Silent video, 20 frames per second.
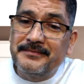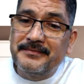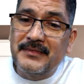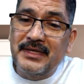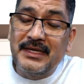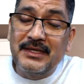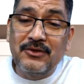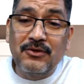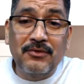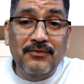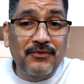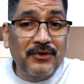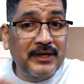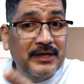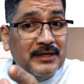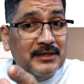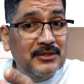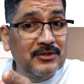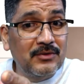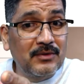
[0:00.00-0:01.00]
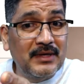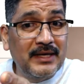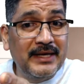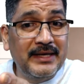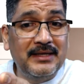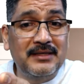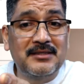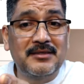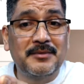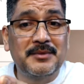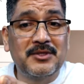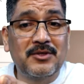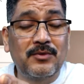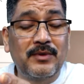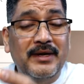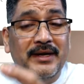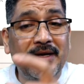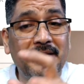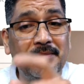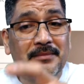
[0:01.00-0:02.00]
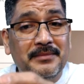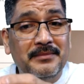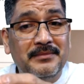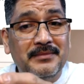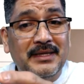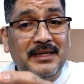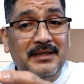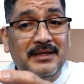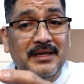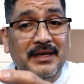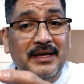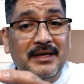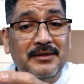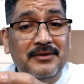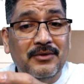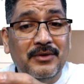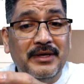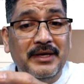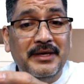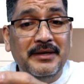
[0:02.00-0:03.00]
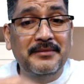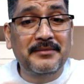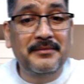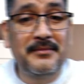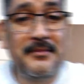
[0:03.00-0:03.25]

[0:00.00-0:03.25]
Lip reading: And don't forget to like and subscribe at the end, okay?